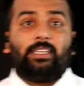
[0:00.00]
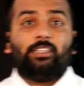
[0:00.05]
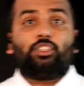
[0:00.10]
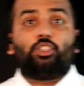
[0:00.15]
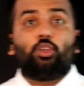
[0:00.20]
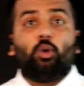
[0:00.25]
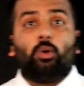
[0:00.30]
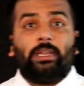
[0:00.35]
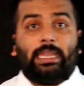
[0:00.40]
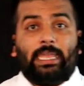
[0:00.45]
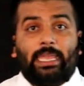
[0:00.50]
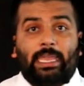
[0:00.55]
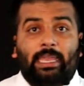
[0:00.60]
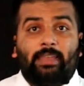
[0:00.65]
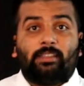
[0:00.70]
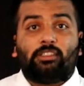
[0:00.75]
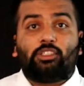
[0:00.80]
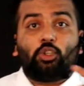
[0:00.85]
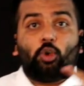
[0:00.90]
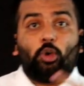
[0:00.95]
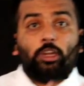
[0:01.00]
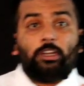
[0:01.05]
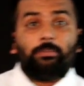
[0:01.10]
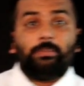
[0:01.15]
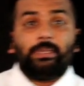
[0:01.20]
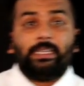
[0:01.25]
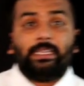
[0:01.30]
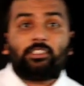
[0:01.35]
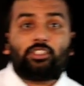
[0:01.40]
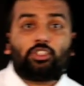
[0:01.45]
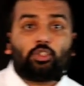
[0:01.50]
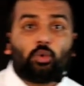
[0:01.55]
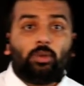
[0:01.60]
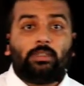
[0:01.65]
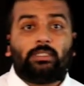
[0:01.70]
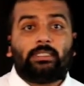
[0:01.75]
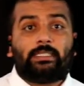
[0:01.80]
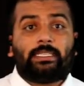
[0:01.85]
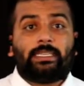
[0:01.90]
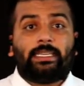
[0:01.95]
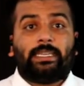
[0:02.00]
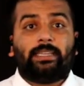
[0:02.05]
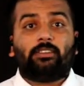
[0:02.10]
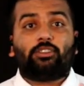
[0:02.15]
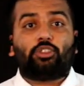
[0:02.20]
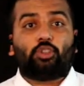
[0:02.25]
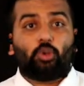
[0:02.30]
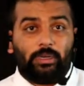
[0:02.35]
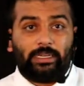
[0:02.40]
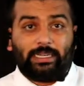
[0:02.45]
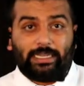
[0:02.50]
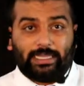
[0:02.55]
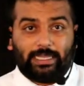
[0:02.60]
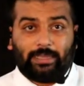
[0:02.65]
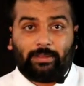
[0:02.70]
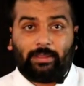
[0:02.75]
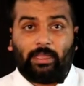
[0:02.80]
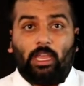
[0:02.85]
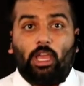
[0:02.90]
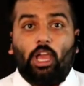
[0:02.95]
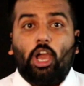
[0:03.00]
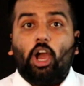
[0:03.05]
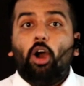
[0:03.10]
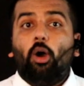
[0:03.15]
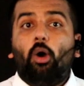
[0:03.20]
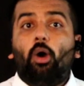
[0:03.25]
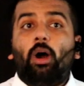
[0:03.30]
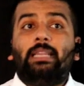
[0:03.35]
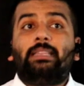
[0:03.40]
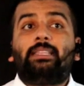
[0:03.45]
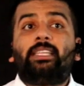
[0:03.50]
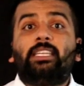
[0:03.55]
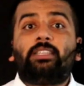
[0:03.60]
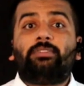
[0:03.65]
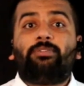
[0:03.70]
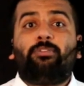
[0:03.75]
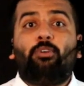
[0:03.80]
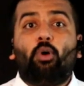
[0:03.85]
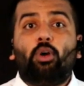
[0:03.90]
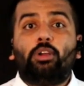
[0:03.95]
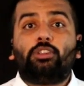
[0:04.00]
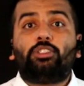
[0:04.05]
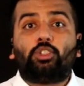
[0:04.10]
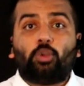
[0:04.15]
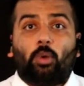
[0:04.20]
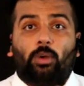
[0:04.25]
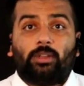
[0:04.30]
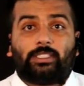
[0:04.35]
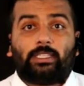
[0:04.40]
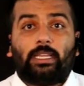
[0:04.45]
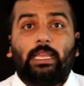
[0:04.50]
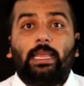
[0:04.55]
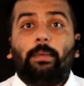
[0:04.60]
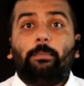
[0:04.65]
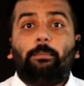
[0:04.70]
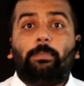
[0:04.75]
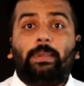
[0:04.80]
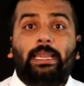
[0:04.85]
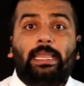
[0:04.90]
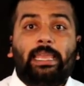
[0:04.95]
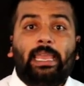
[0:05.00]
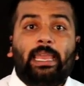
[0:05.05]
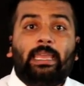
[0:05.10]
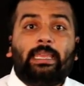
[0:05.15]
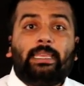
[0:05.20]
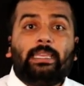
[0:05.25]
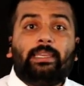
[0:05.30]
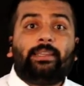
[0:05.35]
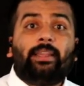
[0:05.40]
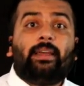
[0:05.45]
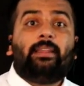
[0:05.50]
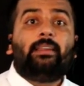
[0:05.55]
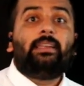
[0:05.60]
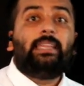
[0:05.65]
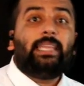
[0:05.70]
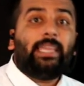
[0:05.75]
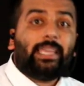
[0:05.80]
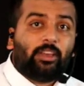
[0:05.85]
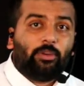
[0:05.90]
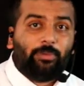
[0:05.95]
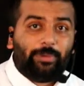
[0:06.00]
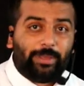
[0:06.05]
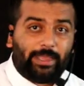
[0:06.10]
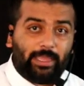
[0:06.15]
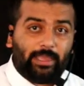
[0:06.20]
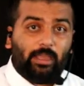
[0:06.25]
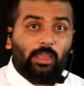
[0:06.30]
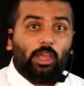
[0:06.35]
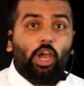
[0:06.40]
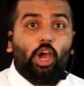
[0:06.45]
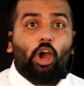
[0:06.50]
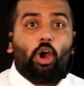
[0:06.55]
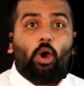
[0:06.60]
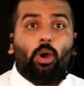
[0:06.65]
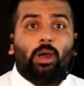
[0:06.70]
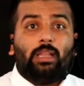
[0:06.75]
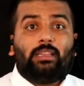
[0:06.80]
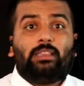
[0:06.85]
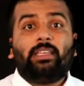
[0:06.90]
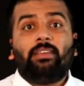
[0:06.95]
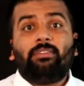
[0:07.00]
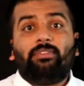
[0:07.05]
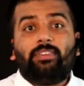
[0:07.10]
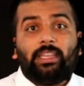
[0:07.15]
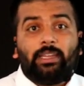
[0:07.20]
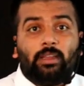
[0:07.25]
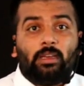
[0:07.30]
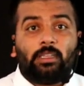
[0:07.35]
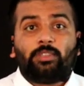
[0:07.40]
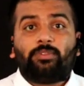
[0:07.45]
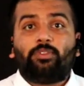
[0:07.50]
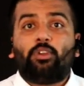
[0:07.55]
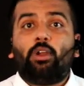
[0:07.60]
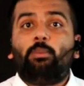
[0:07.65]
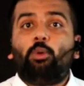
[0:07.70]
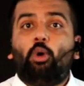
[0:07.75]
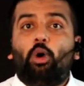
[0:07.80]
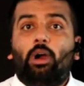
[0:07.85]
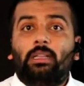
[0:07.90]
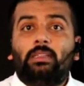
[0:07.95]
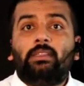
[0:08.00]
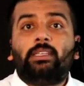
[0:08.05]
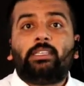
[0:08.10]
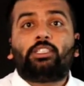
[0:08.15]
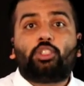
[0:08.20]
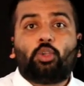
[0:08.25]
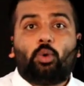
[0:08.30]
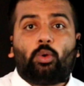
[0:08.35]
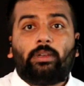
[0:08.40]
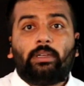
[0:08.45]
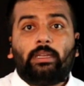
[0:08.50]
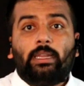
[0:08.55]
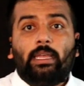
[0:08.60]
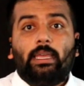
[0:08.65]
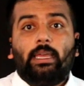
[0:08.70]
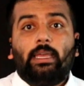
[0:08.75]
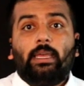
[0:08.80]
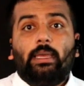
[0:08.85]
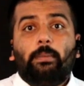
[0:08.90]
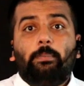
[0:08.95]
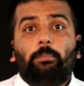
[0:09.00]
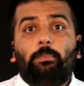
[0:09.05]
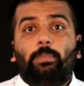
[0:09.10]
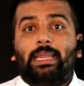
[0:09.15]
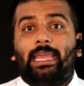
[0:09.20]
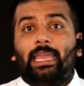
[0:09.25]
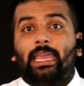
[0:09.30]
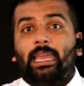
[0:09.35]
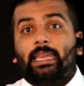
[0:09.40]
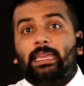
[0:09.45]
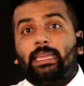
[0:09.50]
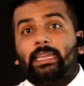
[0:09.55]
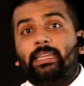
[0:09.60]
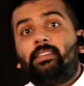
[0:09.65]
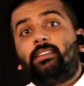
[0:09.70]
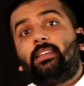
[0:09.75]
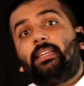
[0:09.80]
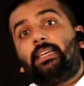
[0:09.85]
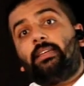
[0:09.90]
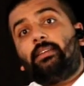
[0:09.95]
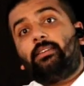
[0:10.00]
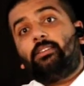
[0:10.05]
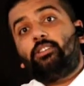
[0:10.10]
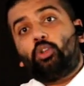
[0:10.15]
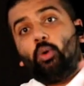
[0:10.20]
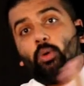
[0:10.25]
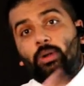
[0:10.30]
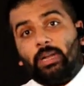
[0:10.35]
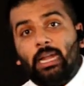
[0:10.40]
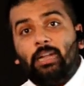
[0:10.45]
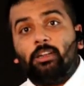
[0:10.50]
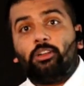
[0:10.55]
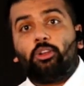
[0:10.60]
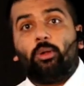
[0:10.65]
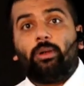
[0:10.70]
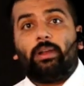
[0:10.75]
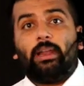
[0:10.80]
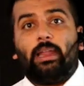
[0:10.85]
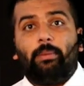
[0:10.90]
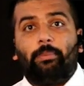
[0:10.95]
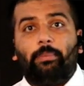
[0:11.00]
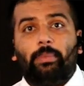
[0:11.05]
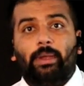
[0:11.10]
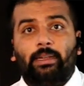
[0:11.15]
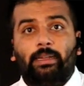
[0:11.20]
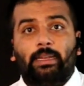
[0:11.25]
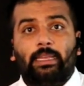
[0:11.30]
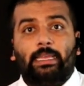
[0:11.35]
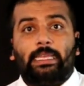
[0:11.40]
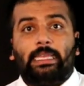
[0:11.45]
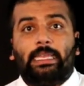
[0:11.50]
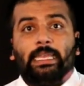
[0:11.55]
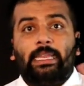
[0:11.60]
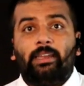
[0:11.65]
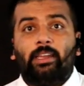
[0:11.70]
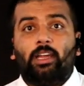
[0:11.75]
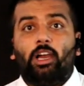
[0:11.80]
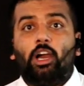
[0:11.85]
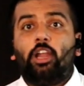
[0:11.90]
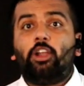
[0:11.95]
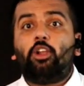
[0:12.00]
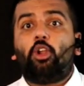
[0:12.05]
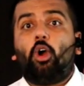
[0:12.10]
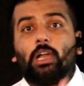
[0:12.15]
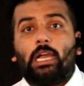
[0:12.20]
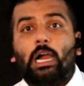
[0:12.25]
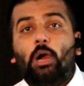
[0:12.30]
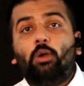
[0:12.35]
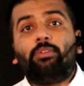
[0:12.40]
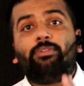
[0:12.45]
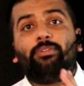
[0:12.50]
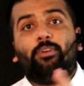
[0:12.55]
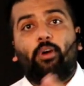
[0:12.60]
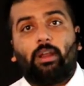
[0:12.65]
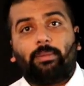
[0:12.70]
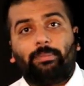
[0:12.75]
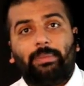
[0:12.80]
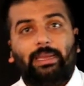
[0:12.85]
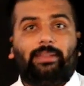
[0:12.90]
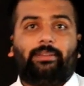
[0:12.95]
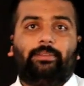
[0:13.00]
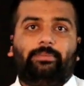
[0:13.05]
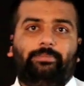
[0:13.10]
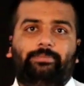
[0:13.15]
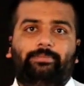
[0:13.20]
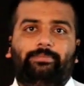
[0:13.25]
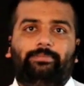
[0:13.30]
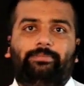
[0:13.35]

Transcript: Zone A, Zone B, Zone C and Zone D, all these four zones play in a league way. All the winners from all these zones play in zonal tournament in a knockout format.